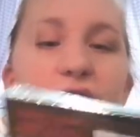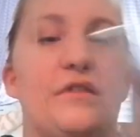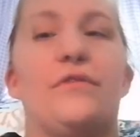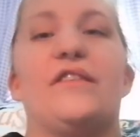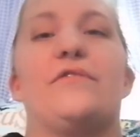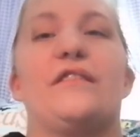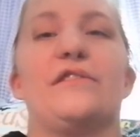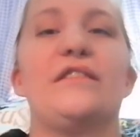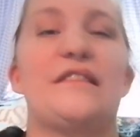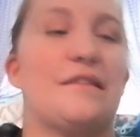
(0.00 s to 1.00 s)
Sunrise
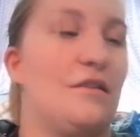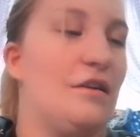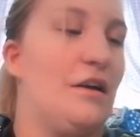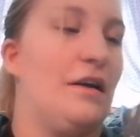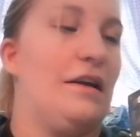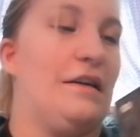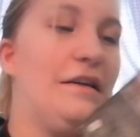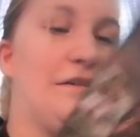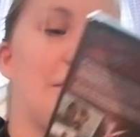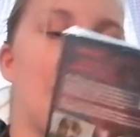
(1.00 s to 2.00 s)
Records.
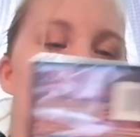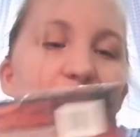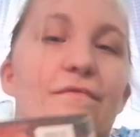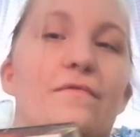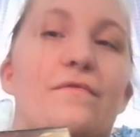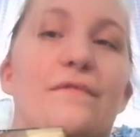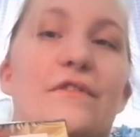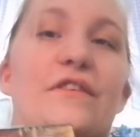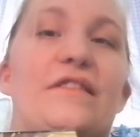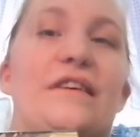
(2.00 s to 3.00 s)
And uh,
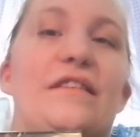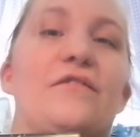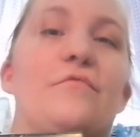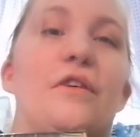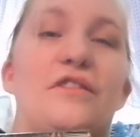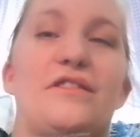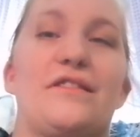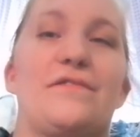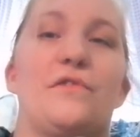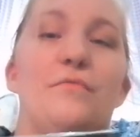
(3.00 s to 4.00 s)
very excited to watch
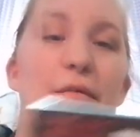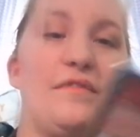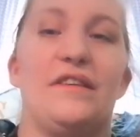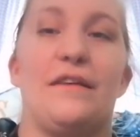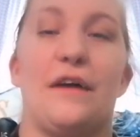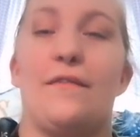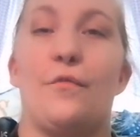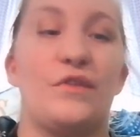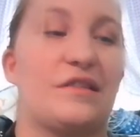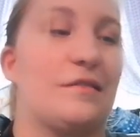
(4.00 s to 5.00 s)
this film. I've never, I've
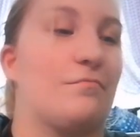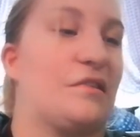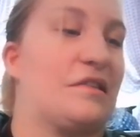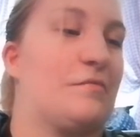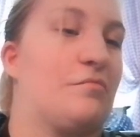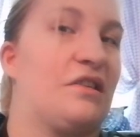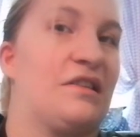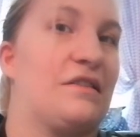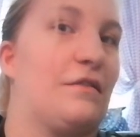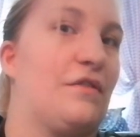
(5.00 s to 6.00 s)
only seen bits and
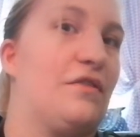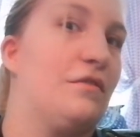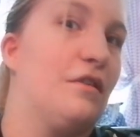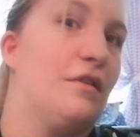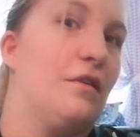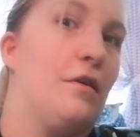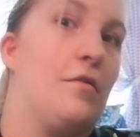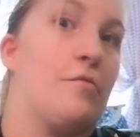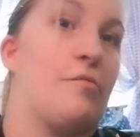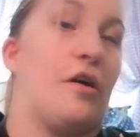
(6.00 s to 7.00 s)
pieces of it.
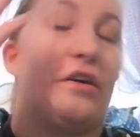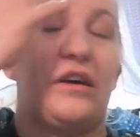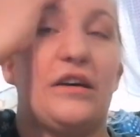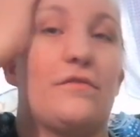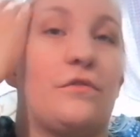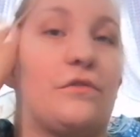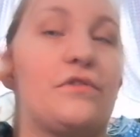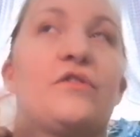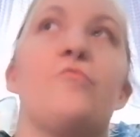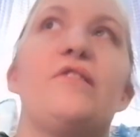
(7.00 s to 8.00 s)
But I've
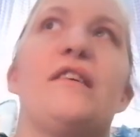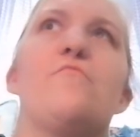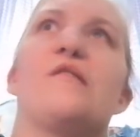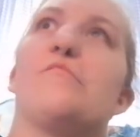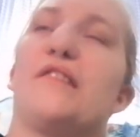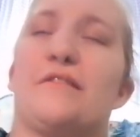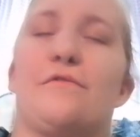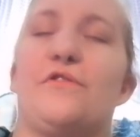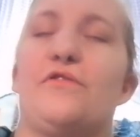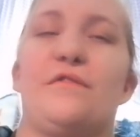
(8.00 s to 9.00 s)
heard so many kind of mixed
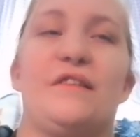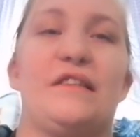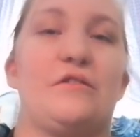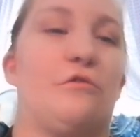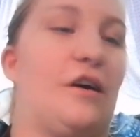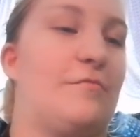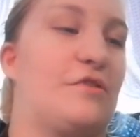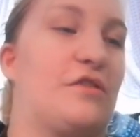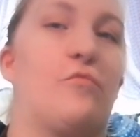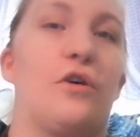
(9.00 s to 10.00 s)
reviews of it, so I'm
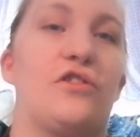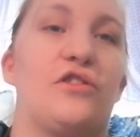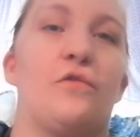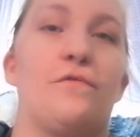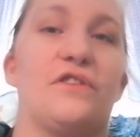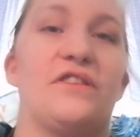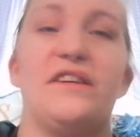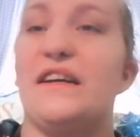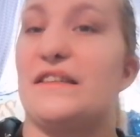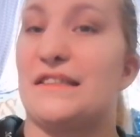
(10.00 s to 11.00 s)
going to watch it hopefully
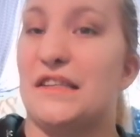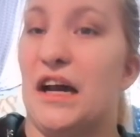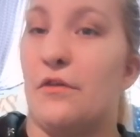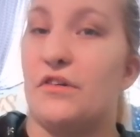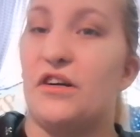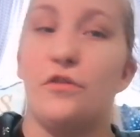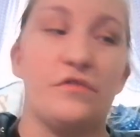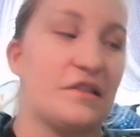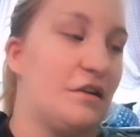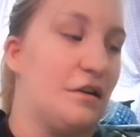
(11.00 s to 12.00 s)
tonight and see how it goes.